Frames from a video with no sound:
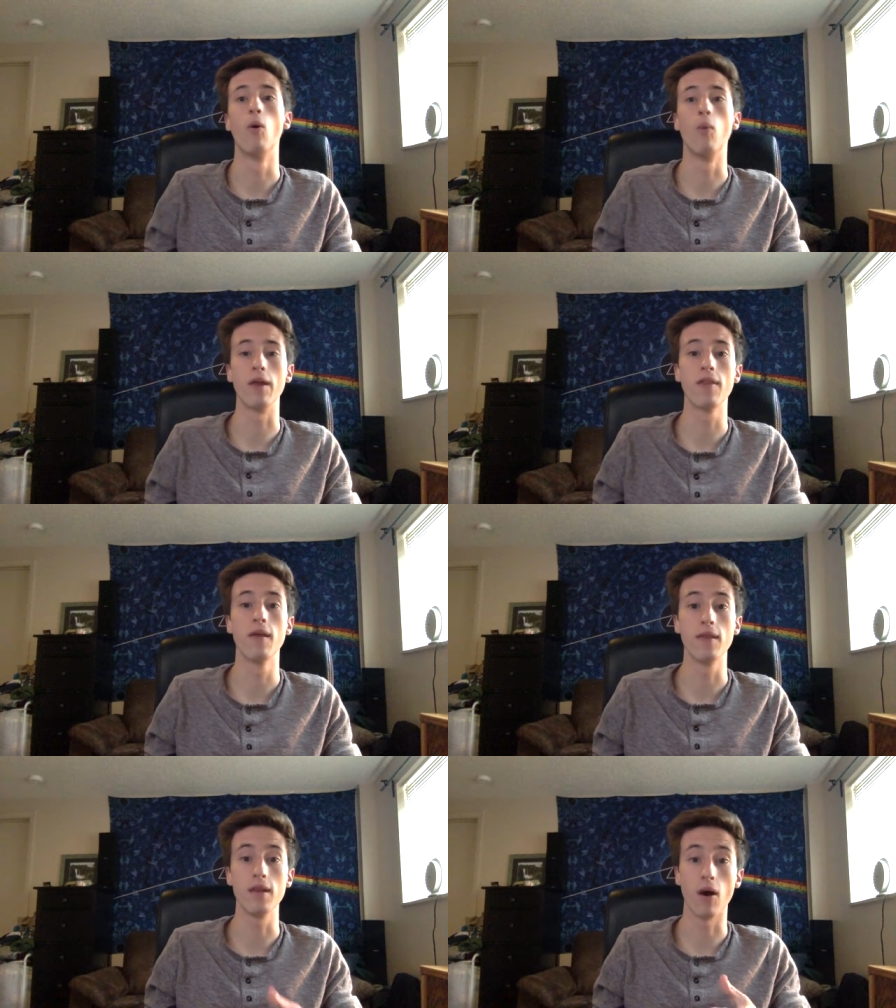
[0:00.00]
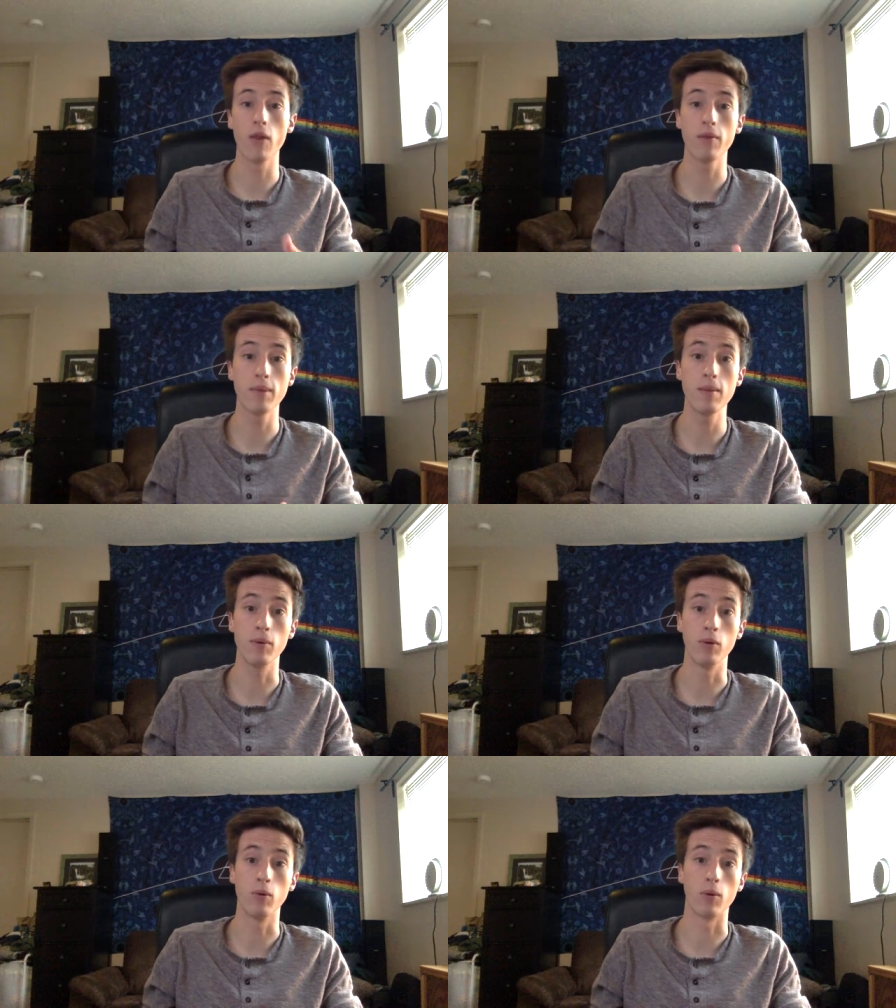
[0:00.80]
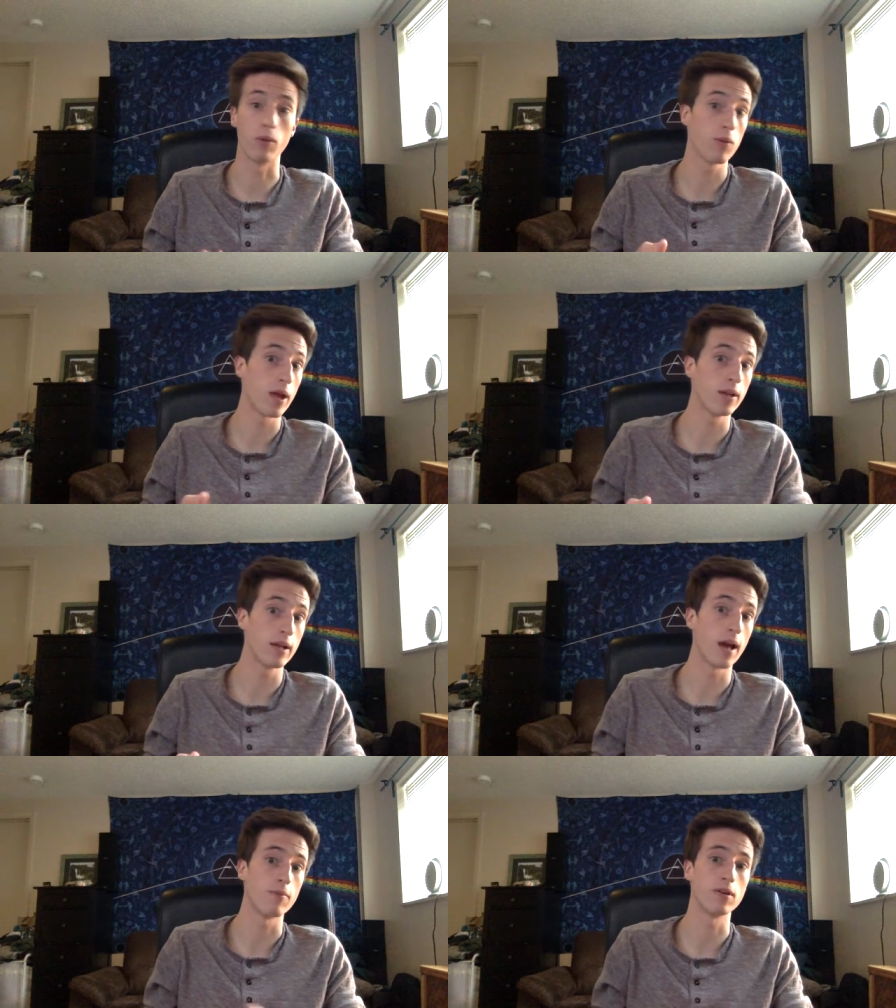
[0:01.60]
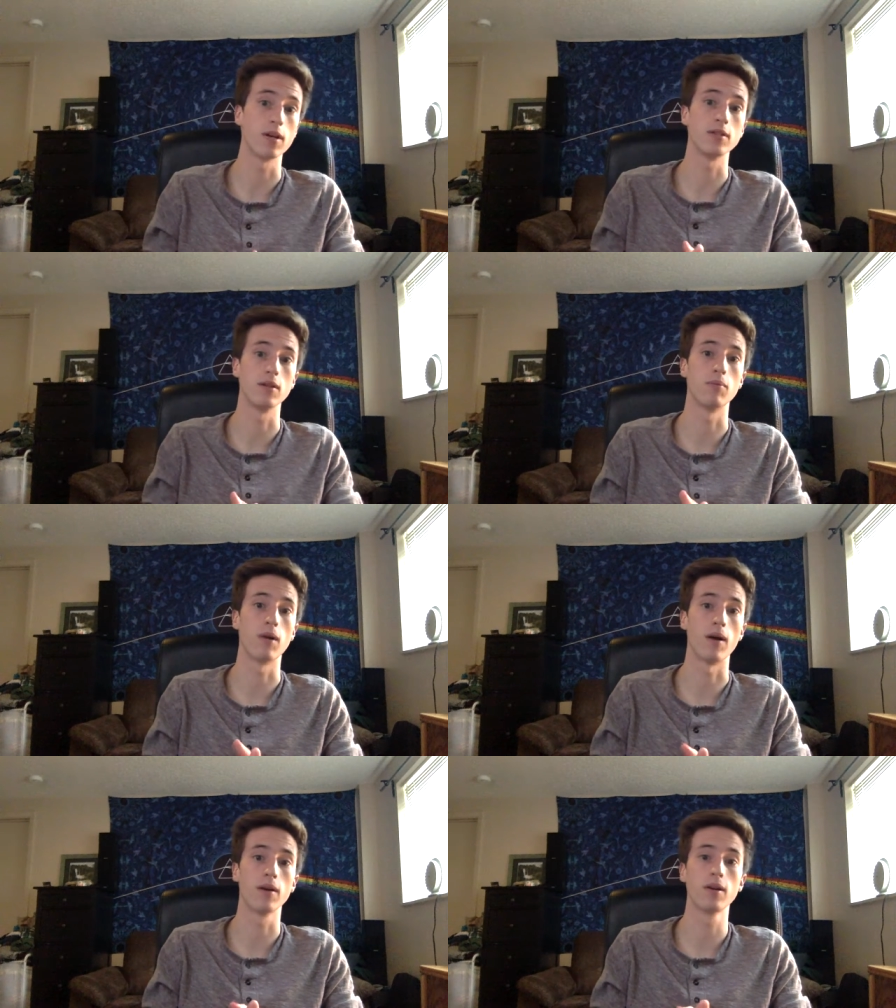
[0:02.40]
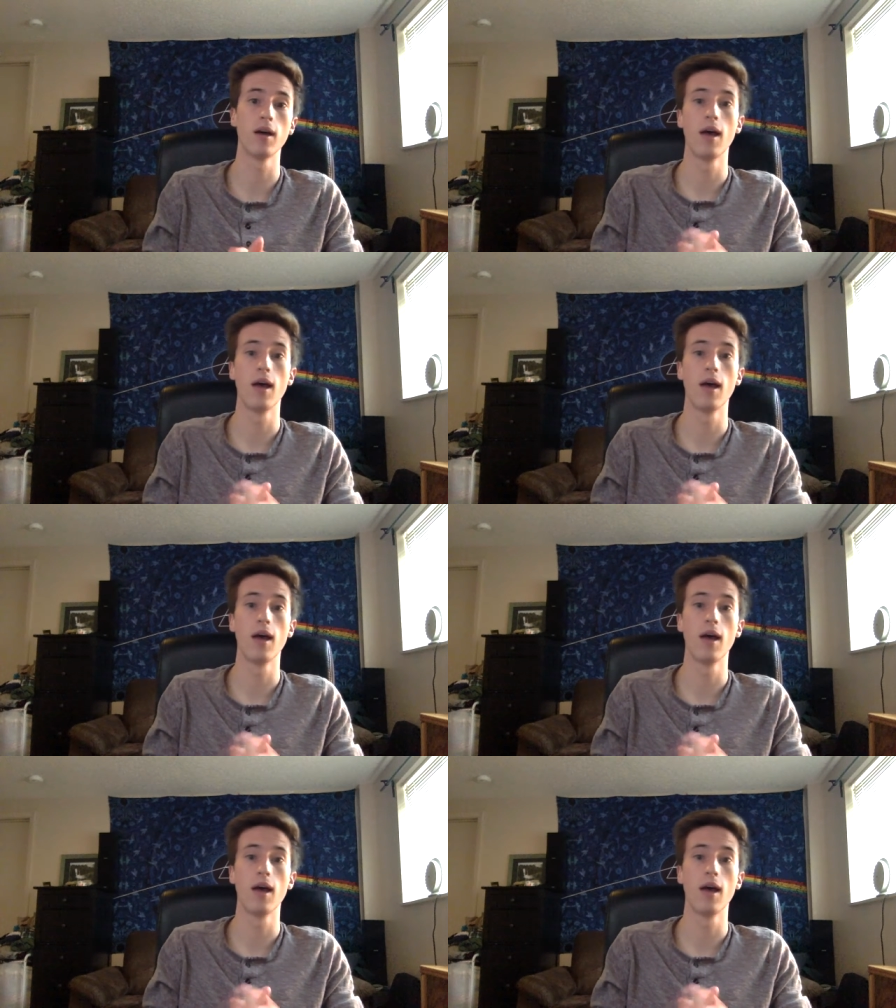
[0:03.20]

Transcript: with the other people who are likely advertising your product.